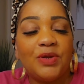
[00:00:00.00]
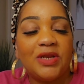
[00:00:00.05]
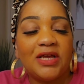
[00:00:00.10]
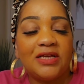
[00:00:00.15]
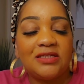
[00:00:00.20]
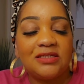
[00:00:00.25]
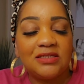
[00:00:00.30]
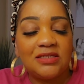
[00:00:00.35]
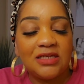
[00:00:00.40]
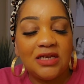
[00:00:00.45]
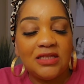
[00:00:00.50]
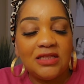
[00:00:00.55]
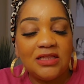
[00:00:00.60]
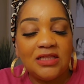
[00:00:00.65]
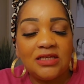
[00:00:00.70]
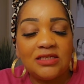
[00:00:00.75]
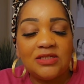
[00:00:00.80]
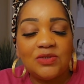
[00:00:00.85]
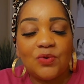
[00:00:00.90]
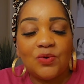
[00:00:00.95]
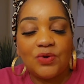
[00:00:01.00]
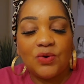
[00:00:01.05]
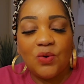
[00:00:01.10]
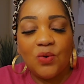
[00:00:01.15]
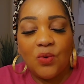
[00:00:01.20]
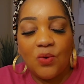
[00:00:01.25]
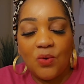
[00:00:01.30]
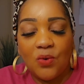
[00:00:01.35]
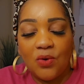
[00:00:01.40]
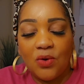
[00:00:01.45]
when I seen this on a
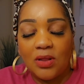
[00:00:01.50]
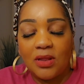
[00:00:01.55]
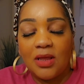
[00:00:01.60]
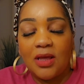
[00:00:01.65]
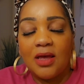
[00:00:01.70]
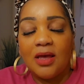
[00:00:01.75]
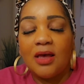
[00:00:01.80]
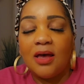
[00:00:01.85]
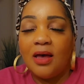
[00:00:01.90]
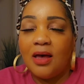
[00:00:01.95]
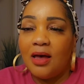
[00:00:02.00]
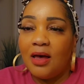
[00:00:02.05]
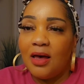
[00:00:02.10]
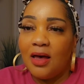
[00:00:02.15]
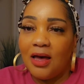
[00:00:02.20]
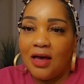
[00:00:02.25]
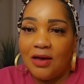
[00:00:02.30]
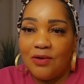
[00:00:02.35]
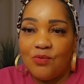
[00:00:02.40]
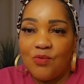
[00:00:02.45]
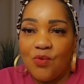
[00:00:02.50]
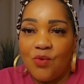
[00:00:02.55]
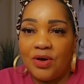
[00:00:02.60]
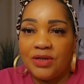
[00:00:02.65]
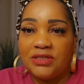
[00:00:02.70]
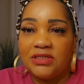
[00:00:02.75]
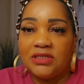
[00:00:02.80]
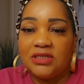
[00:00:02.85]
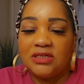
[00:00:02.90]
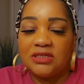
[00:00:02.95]
haul, I
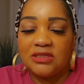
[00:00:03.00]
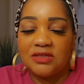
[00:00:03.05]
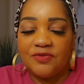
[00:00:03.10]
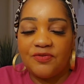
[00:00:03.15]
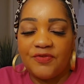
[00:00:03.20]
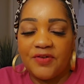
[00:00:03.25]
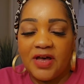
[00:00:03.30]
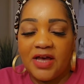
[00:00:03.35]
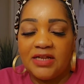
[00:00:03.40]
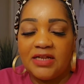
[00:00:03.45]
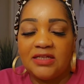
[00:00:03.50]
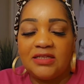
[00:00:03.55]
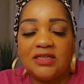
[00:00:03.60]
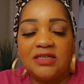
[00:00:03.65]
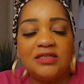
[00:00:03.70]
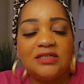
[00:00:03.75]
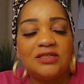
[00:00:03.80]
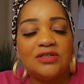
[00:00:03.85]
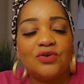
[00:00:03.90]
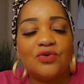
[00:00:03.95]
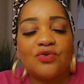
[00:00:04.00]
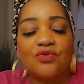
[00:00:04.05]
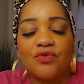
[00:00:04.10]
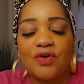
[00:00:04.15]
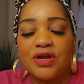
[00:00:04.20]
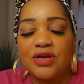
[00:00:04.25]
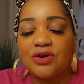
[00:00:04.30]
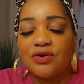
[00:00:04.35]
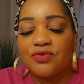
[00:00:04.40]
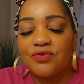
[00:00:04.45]
wanted to find it. This is a
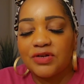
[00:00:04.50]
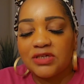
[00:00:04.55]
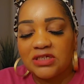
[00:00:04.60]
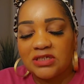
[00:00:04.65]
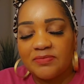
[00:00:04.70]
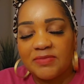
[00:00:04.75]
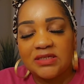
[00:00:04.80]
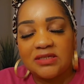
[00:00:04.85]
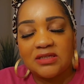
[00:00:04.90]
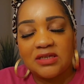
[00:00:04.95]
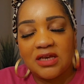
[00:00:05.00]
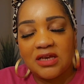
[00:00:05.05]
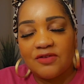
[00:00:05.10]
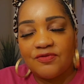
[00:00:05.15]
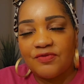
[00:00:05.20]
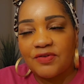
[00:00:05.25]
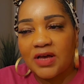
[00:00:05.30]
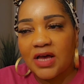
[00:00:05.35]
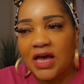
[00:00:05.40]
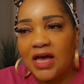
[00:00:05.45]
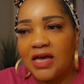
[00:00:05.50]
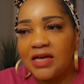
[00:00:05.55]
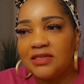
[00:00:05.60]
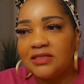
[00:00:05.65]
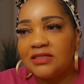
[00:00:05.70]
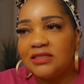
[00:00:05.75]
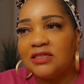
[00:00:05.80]
great Christmas gift, guys.